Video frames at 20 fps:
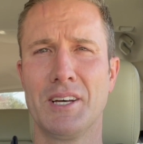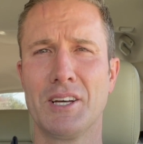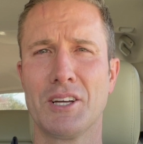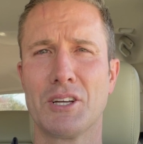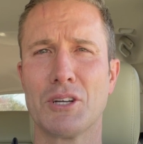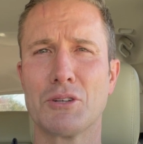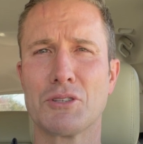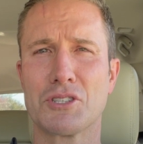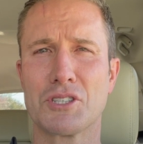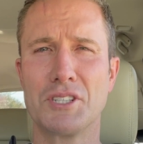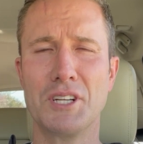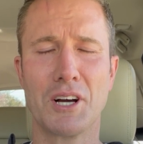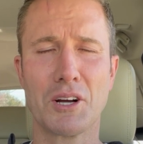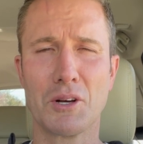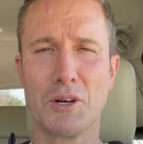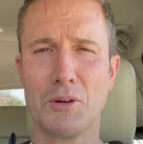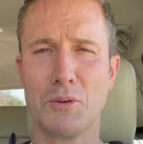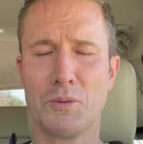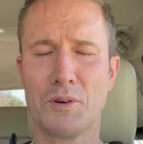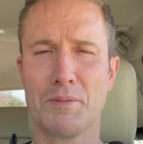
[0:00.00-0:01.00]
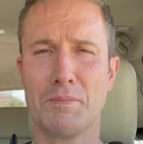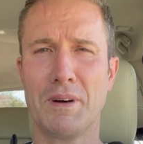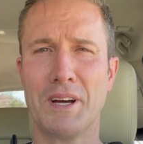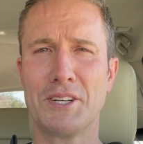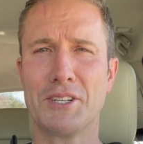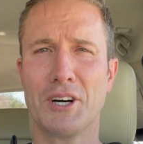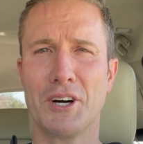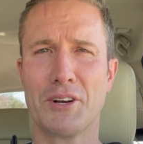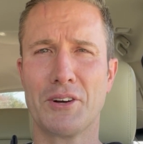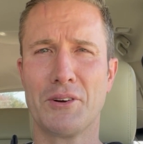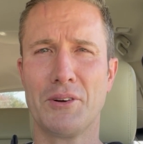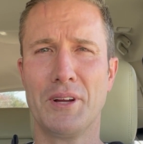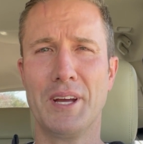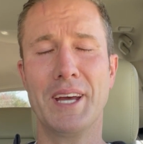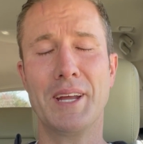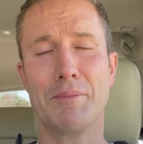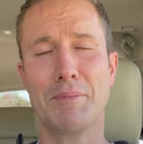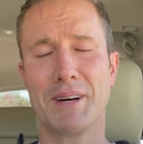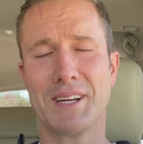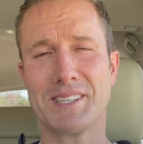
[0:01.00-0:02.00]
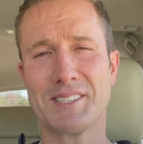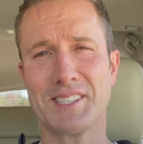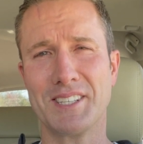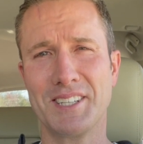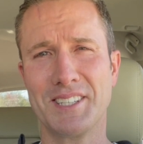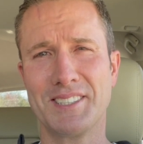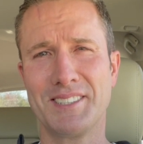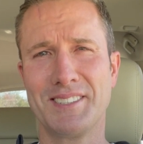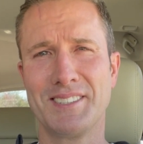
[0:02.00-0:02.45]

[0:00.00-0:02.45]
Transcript: go snuggle with my daughter and my son.